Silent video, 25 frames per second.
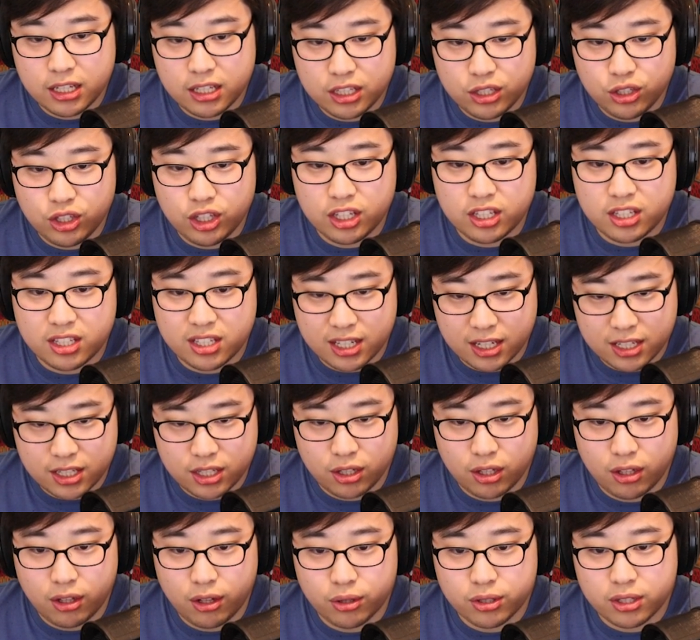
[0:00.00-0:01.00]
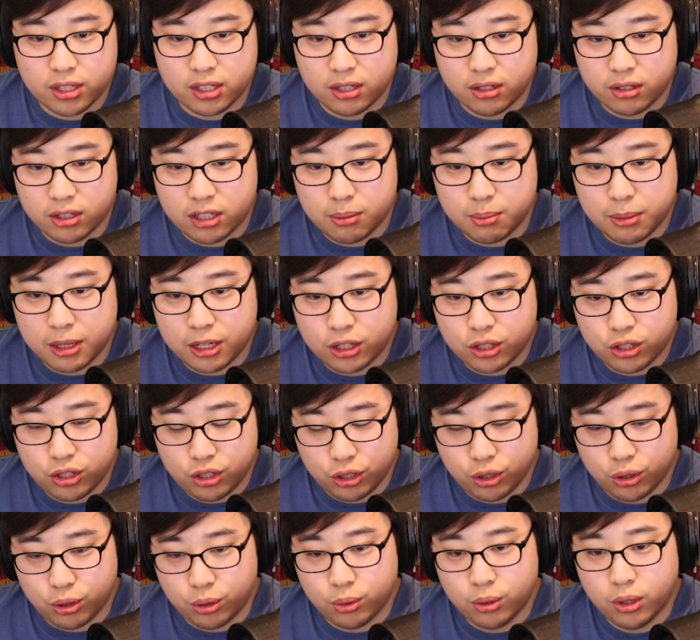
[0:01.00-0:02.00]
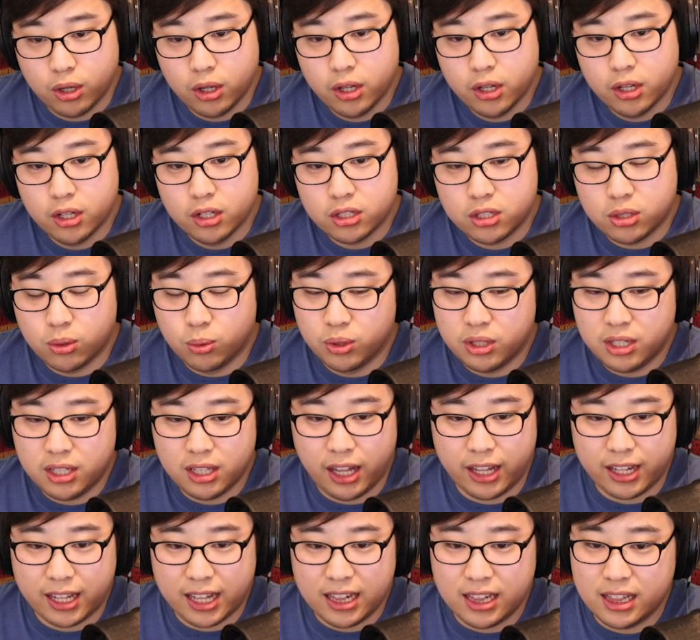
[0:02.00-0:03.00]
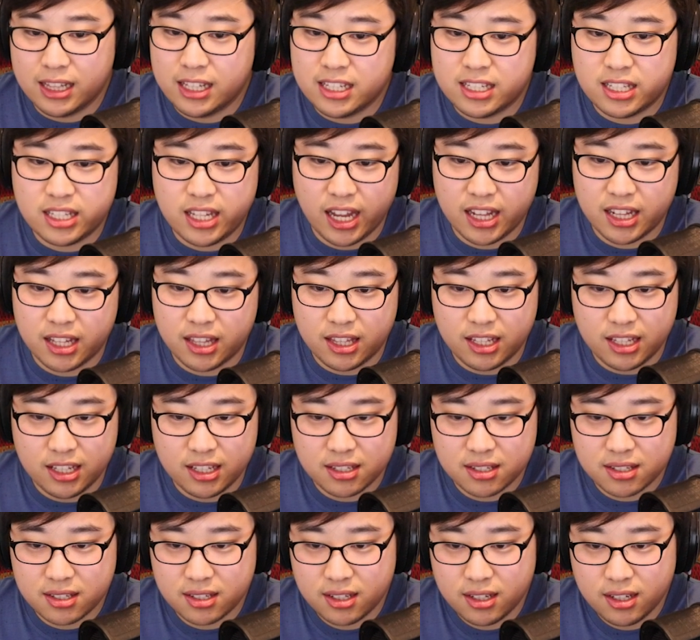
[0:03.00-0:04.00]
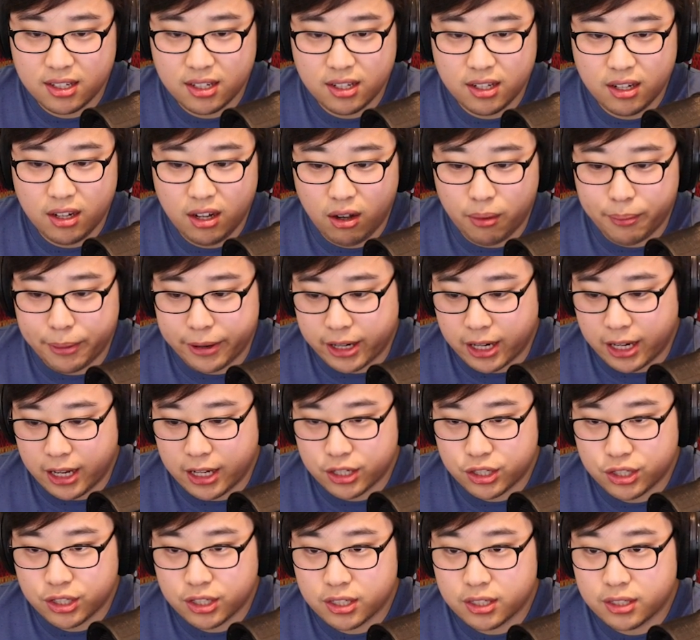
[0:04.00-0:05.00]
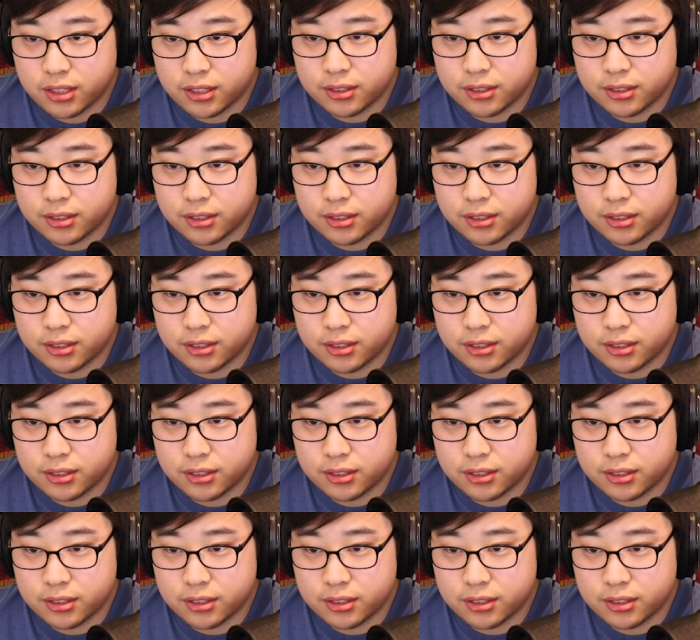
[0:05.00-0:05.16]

you need 6 of those, and they'll make 2. So we'll need like at least 10 of these. Oh my gosh.